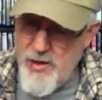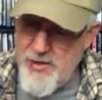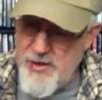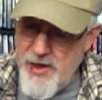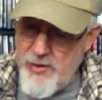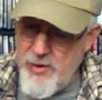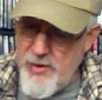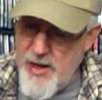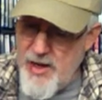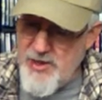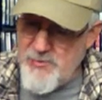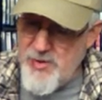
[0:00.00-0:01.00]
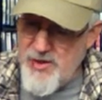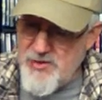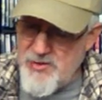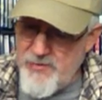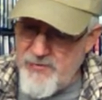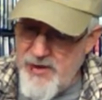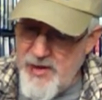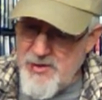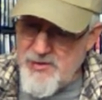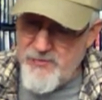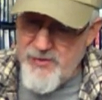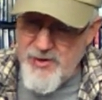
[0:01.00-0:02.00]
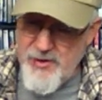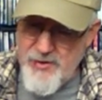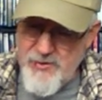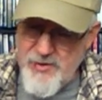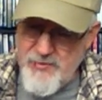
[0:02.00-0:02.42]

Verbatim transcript: terrorized by surveillance videos